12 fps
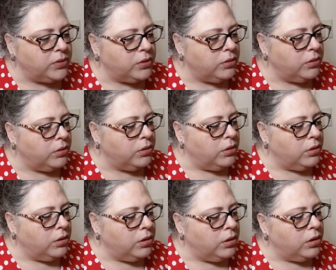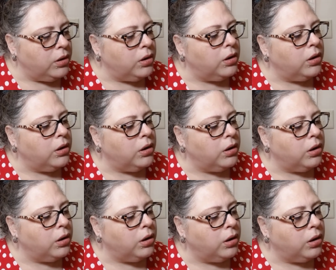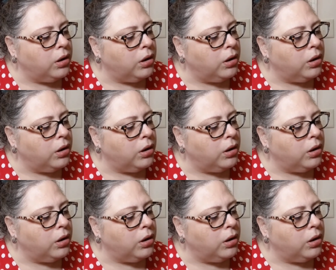Nobody speaks.